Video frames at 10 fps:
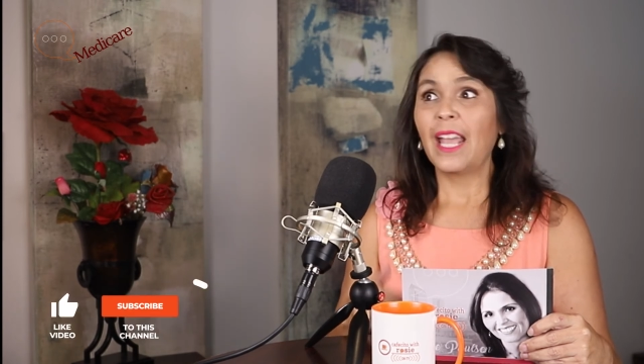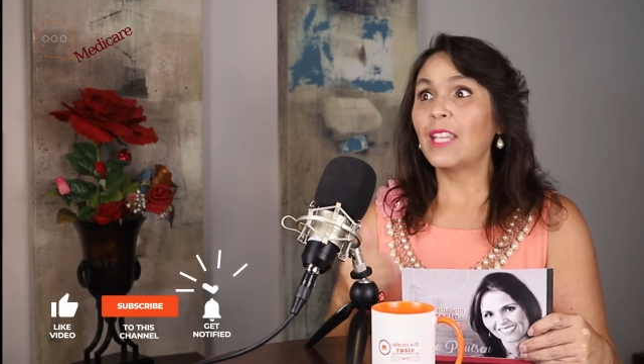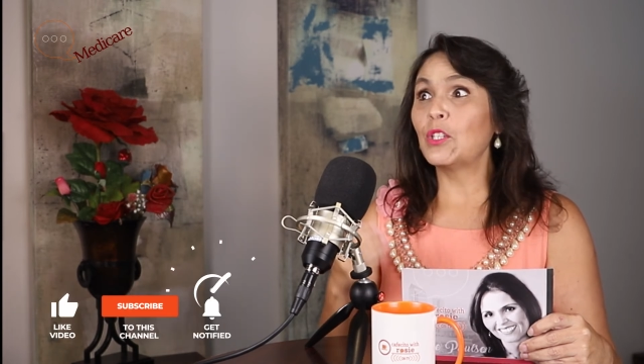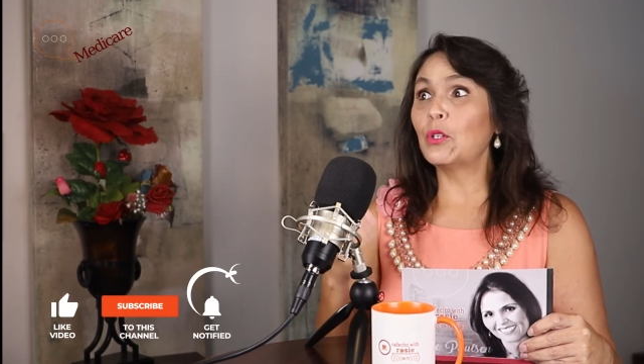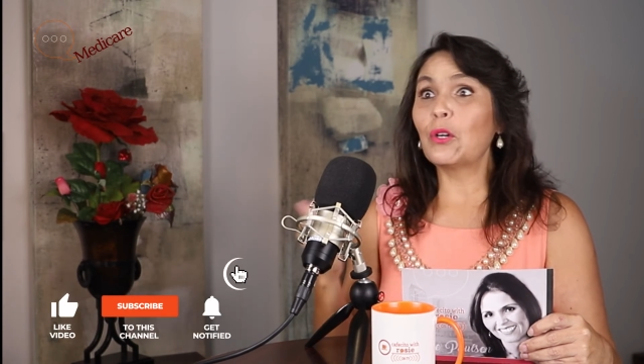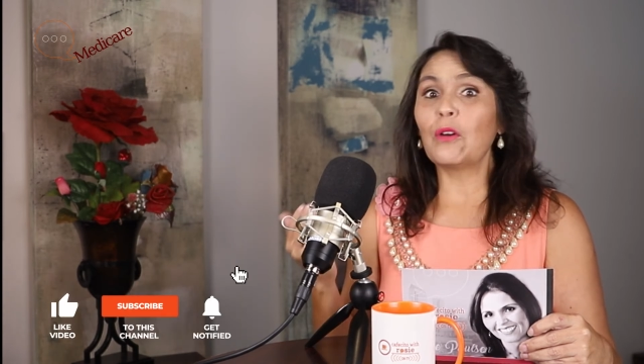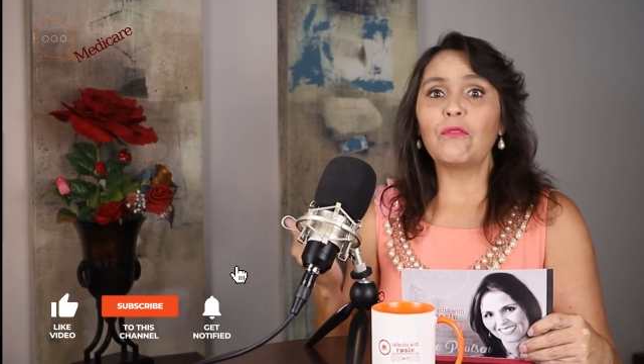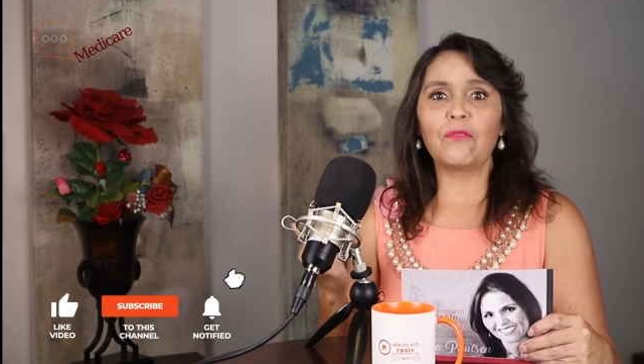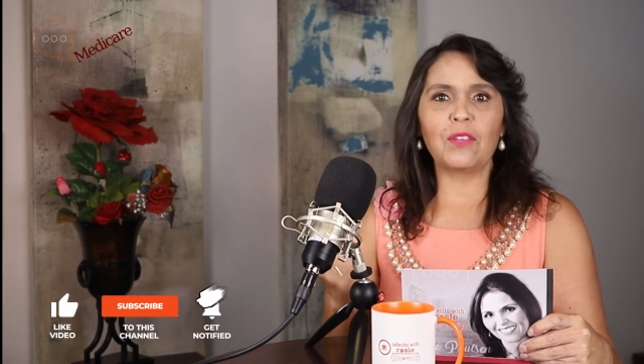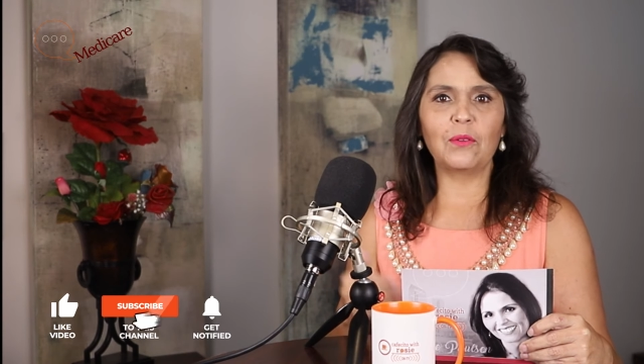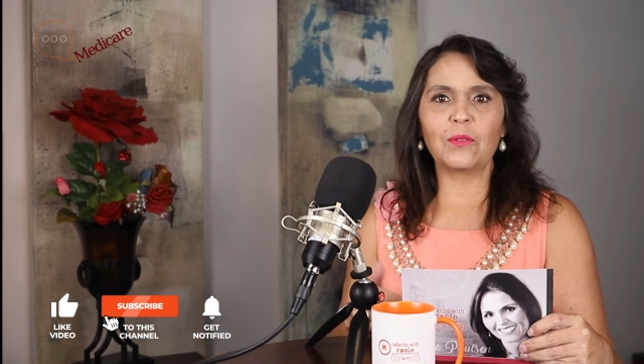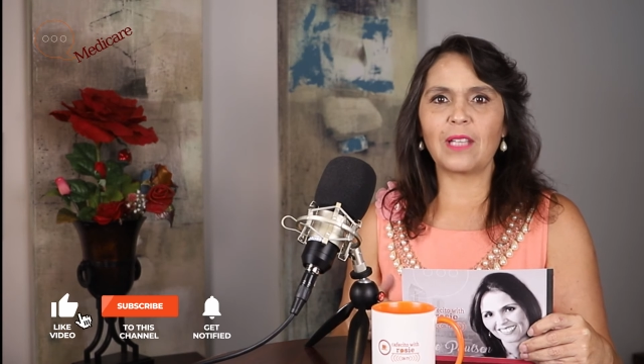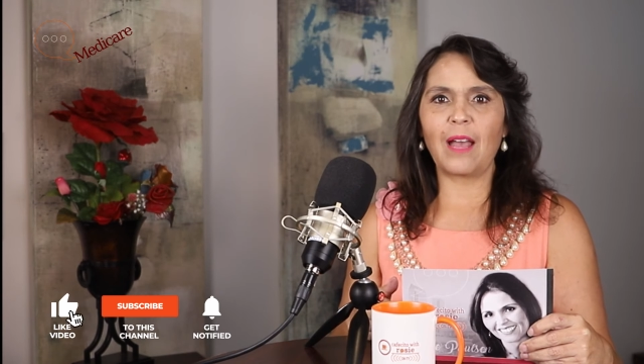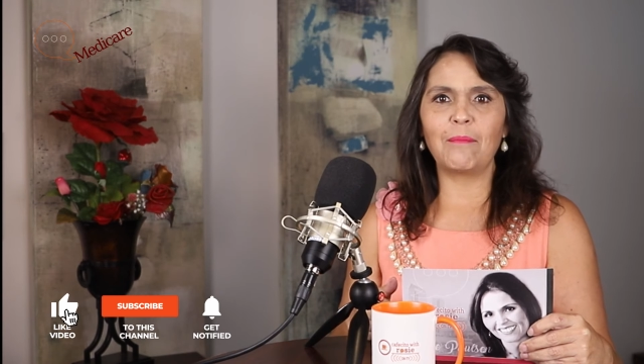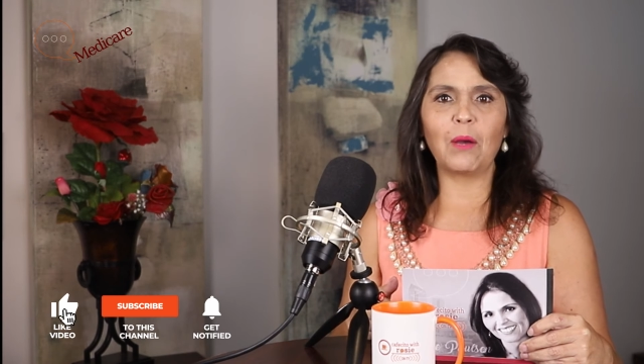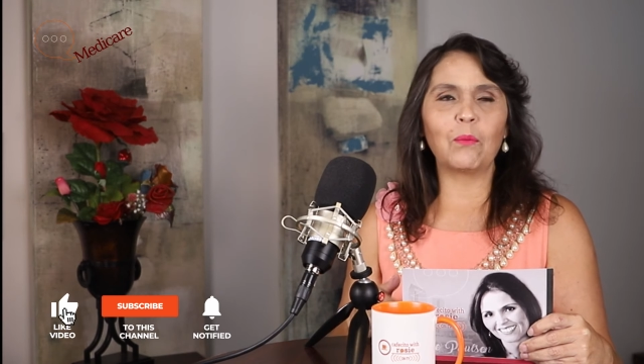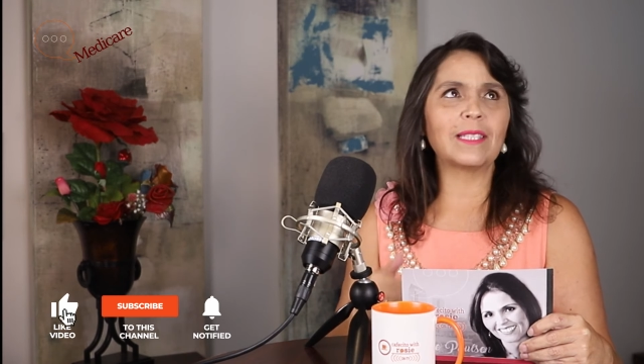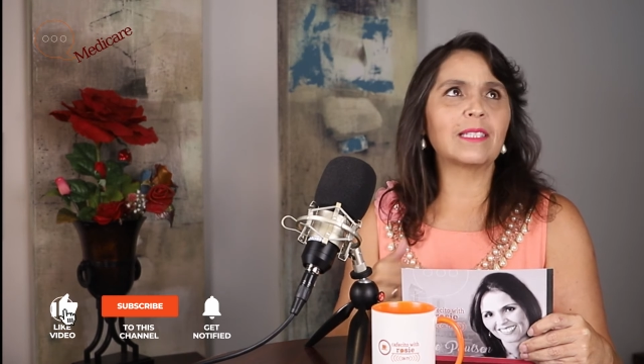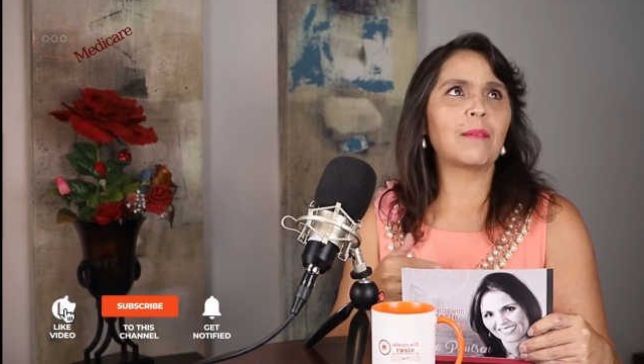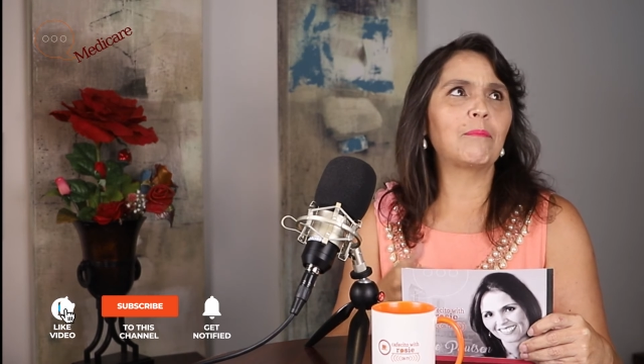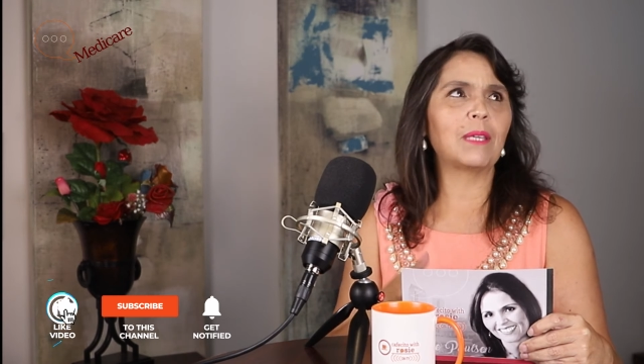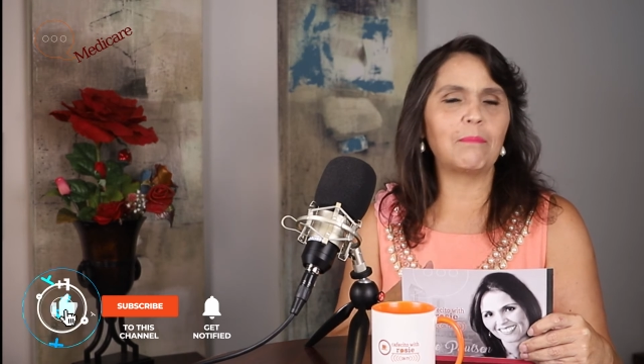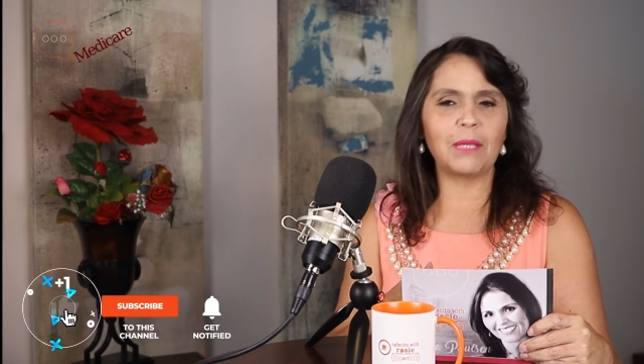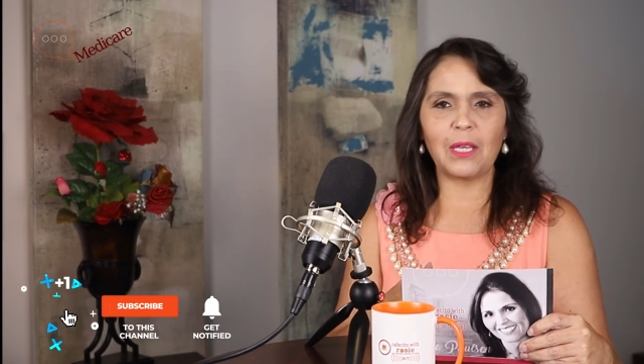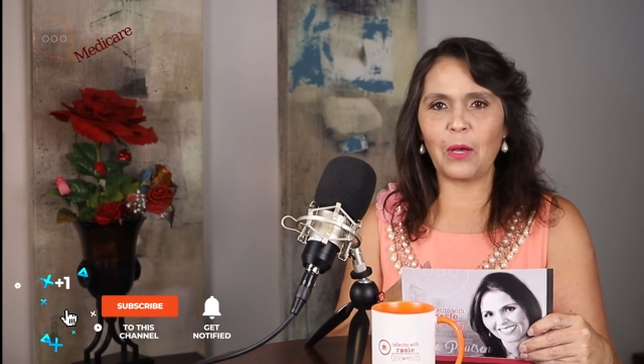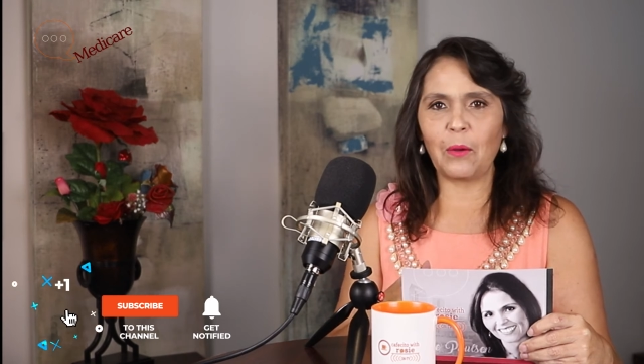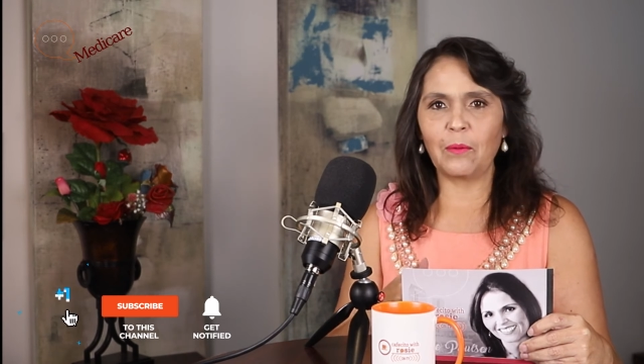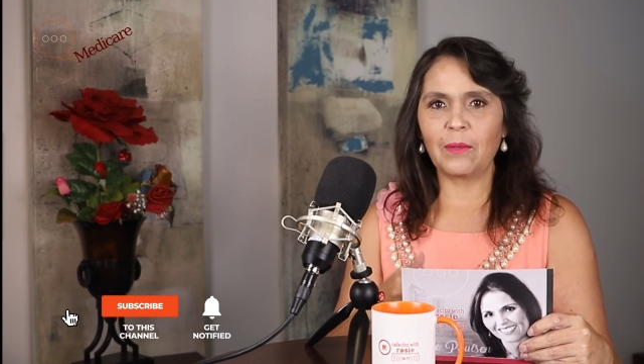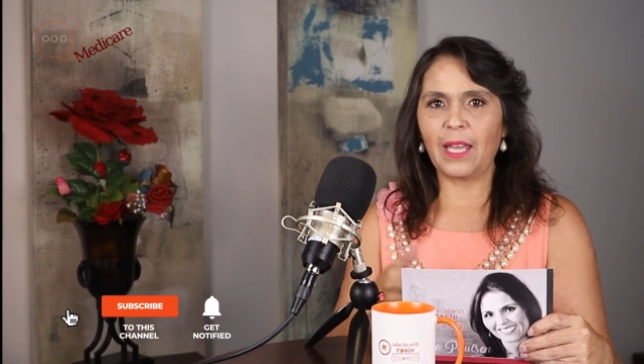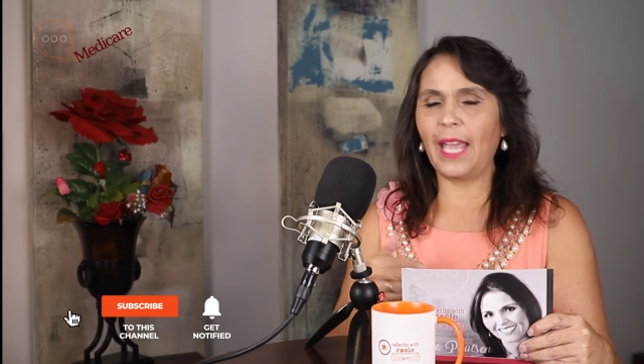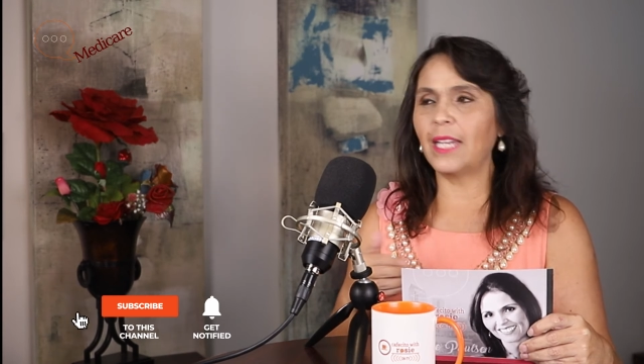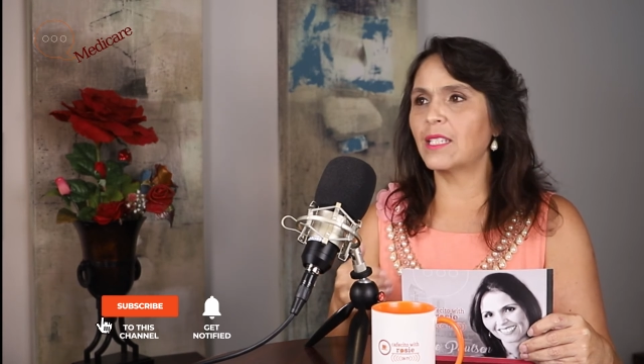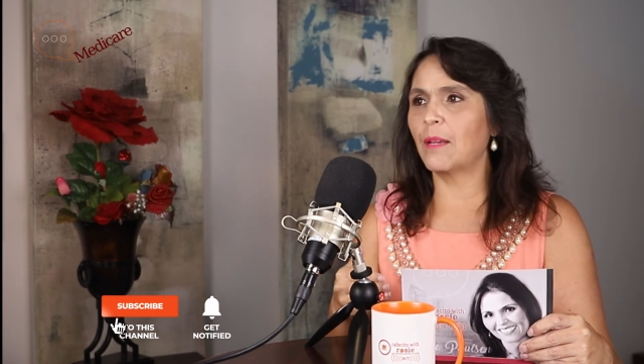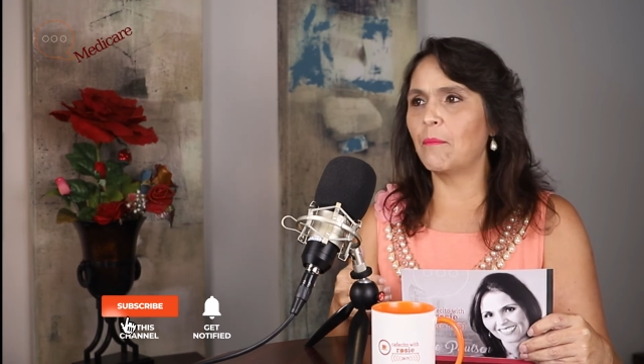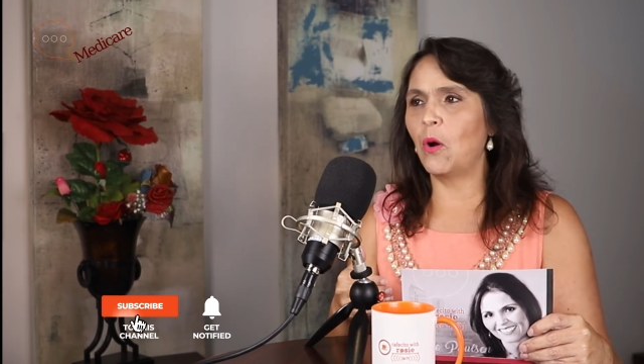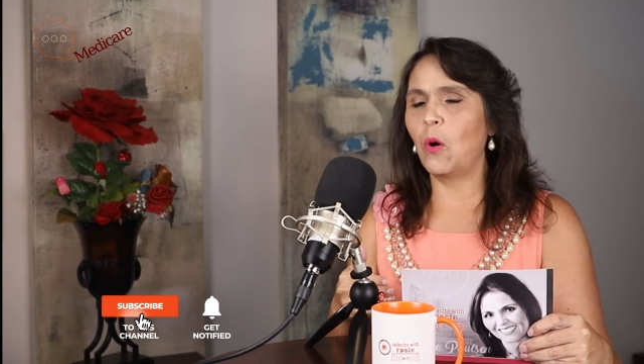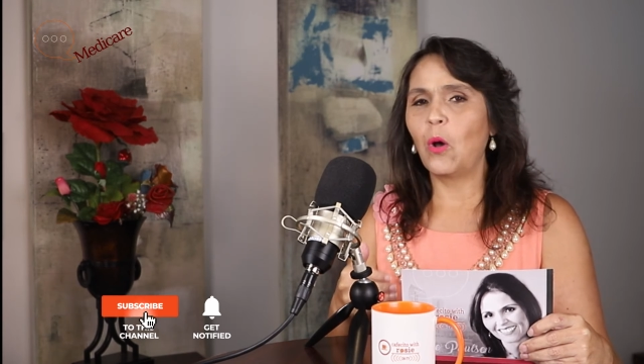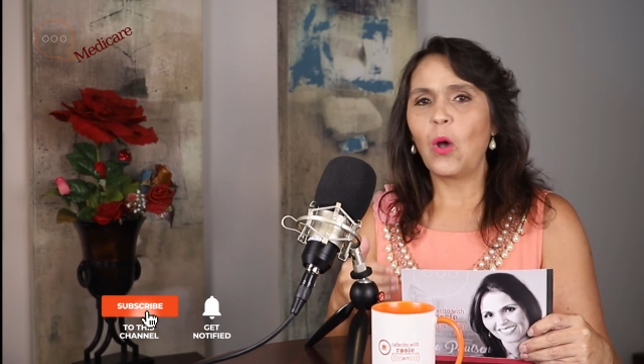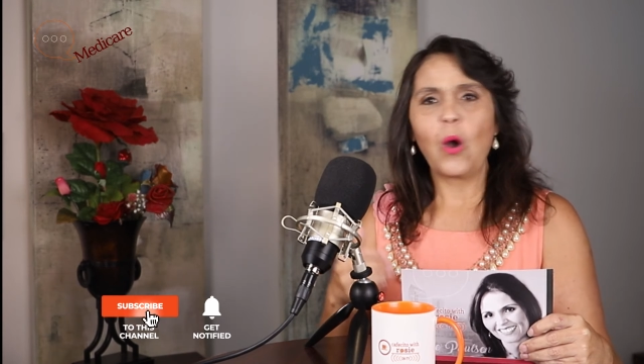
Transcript: and you're confused about what's a PPO, HMO,